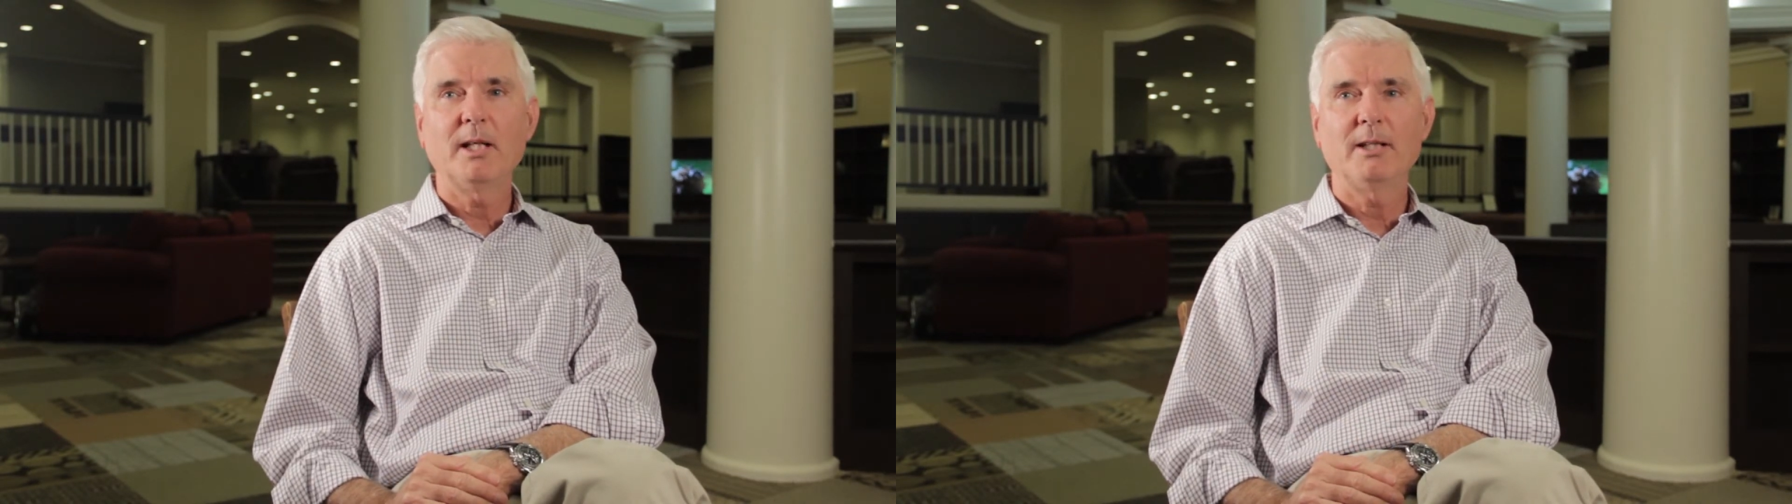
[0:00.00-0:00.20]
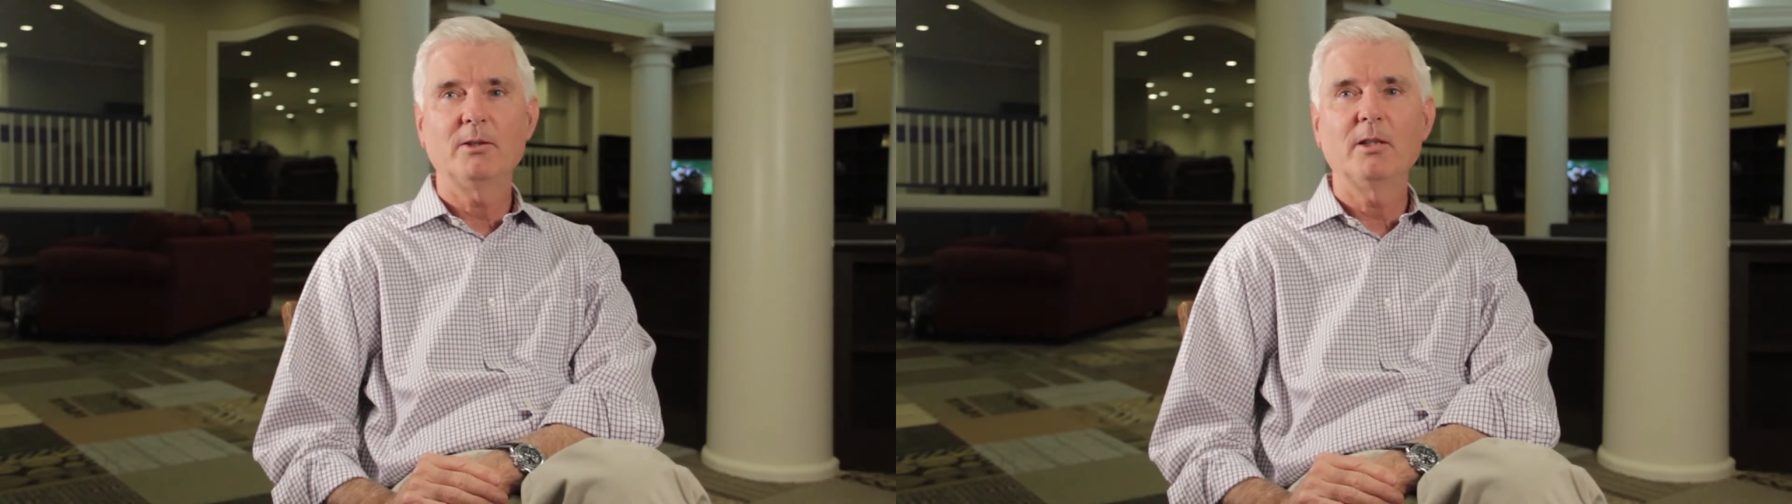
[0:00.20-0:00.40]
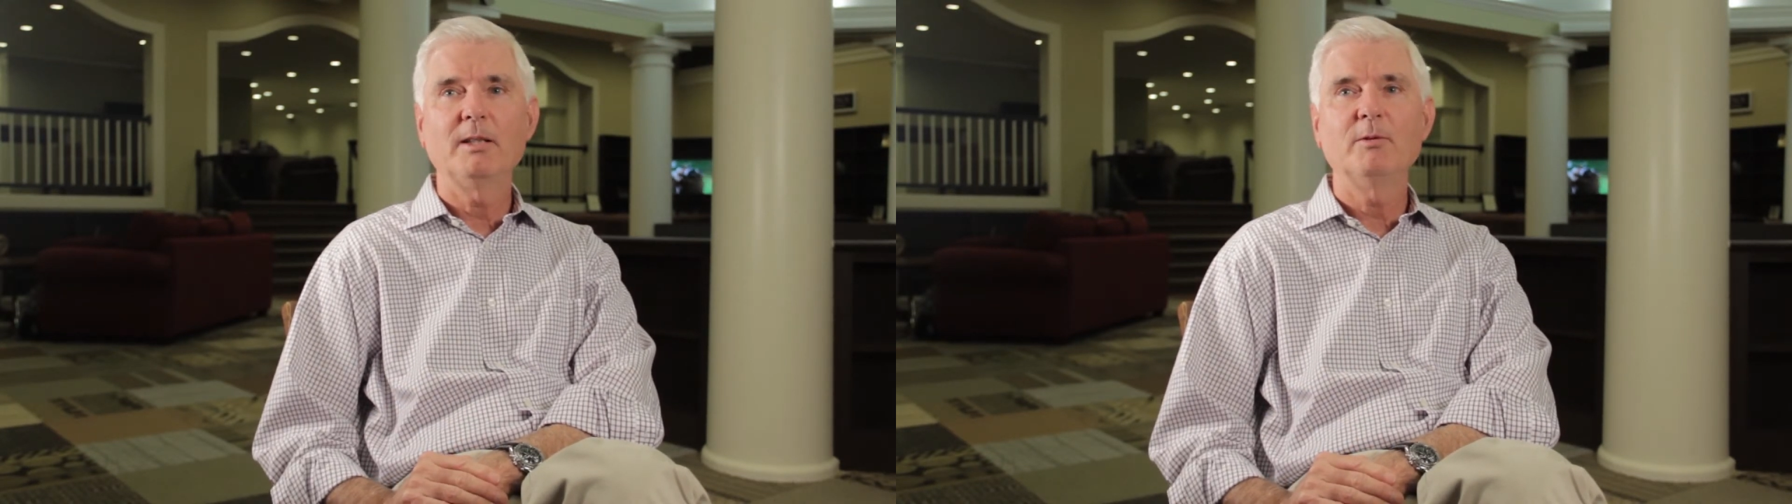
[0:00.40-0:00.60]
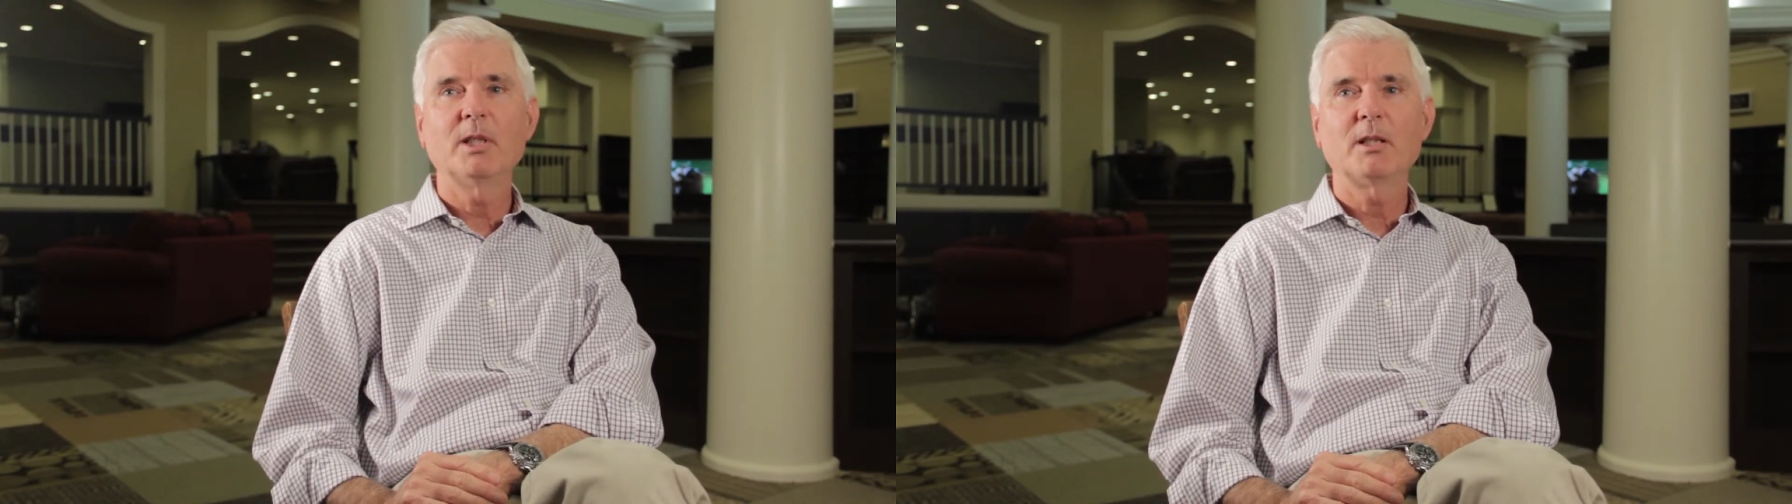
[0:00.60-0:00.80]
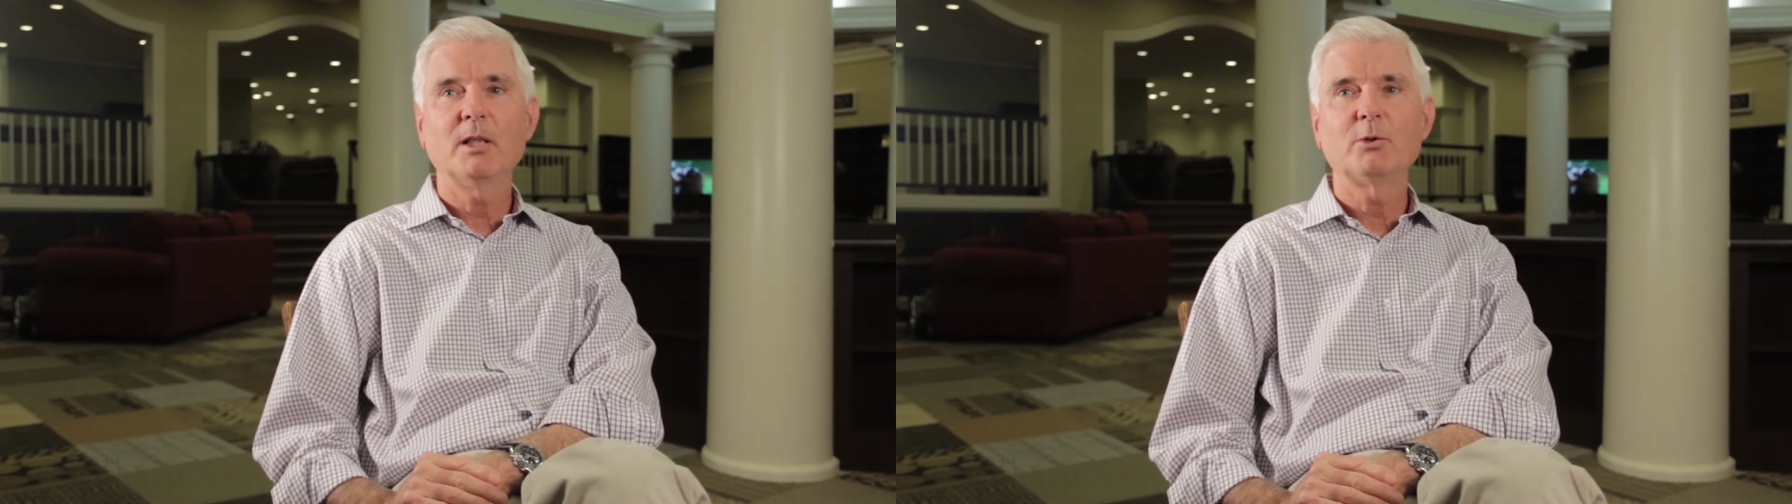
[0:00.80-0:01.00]
they had to live in
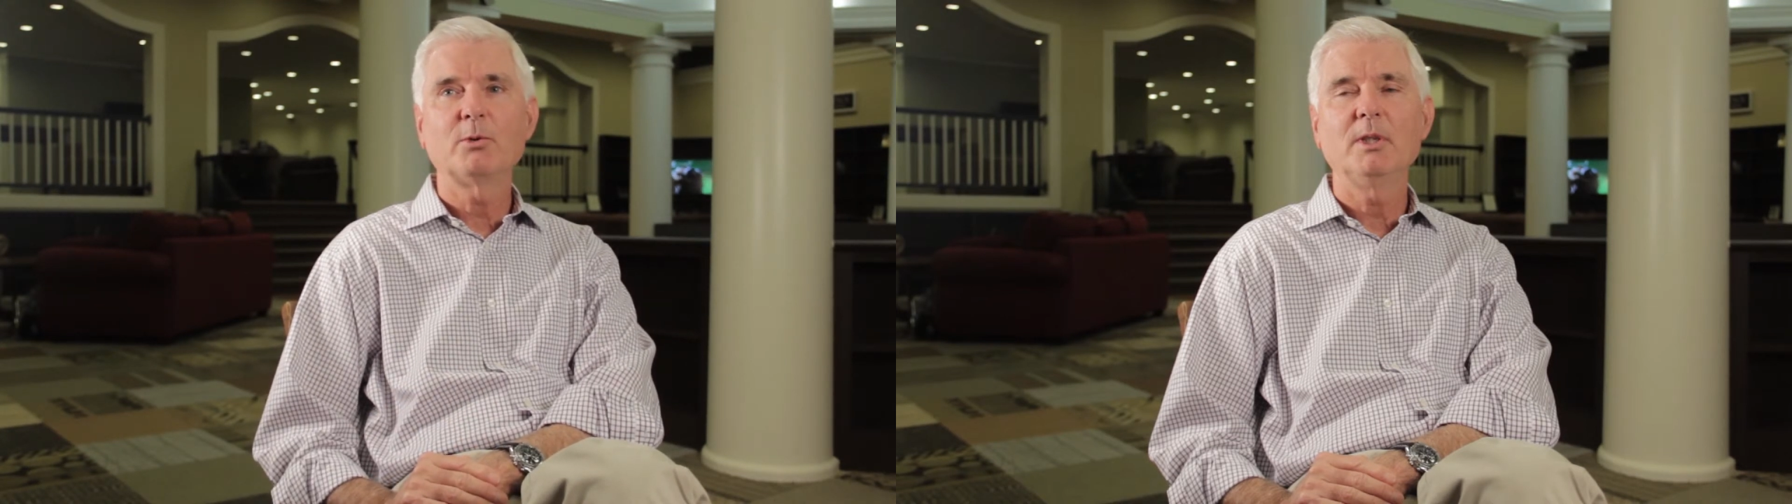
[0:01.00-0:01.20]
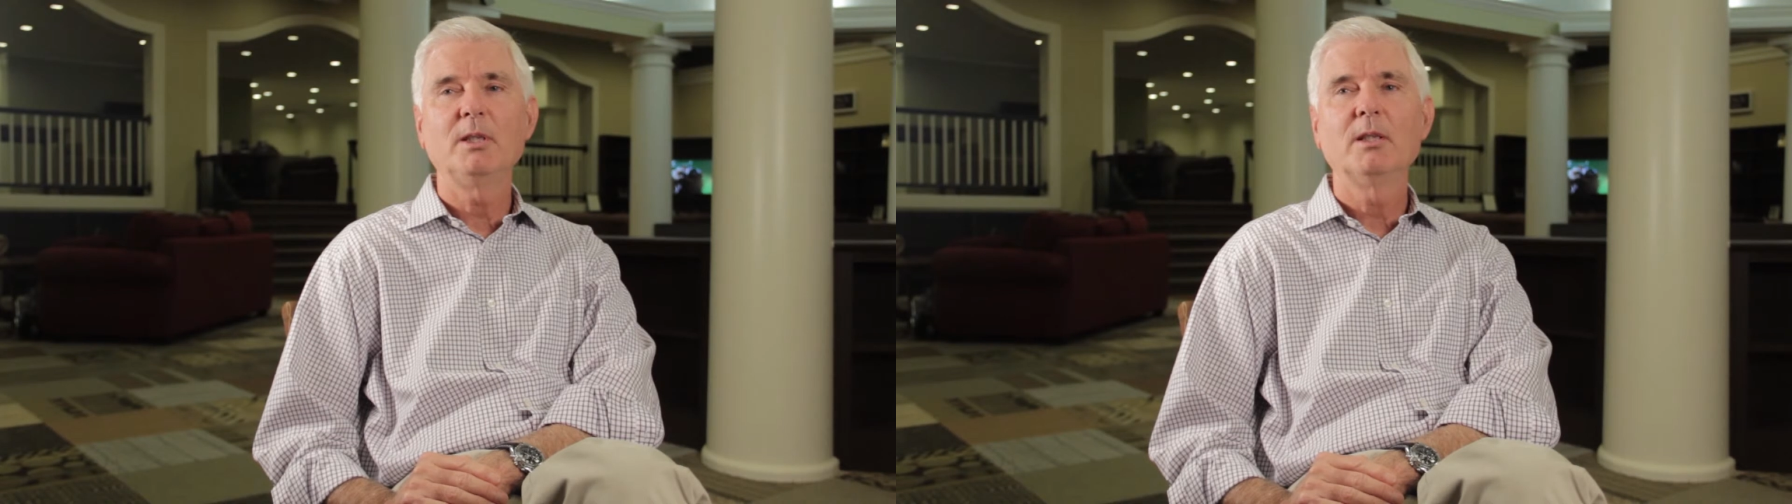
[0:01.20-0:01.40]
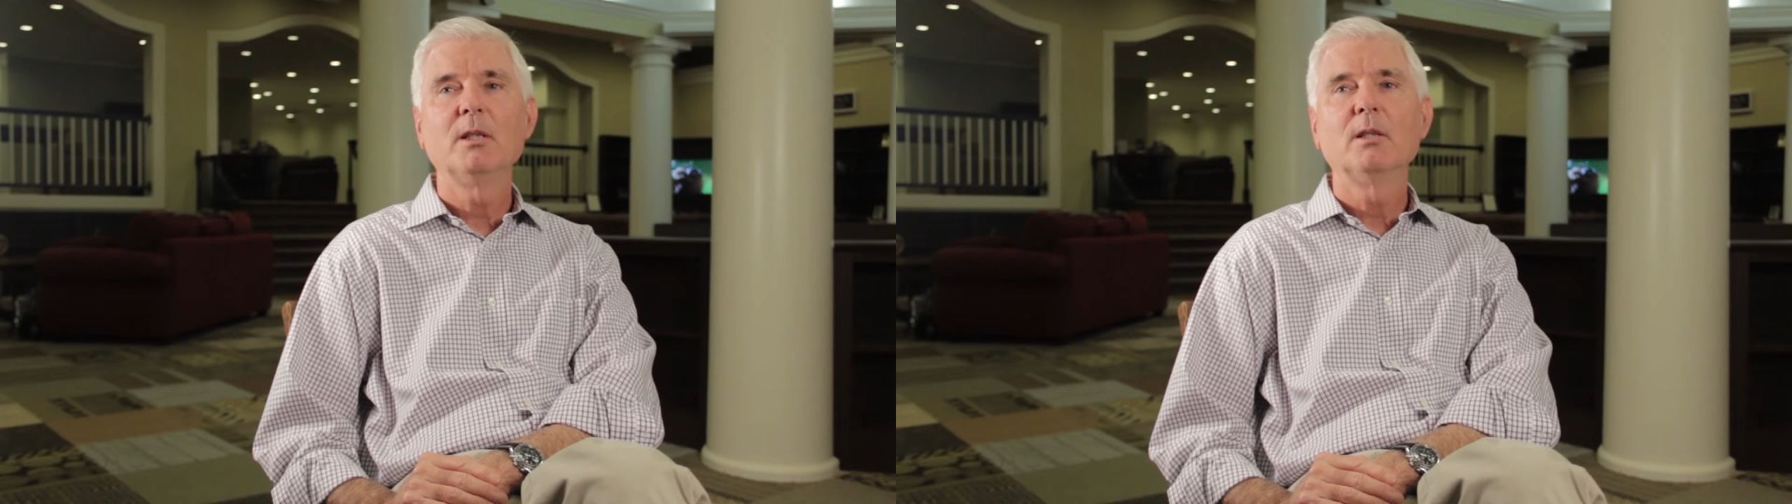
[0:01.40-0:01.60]
the country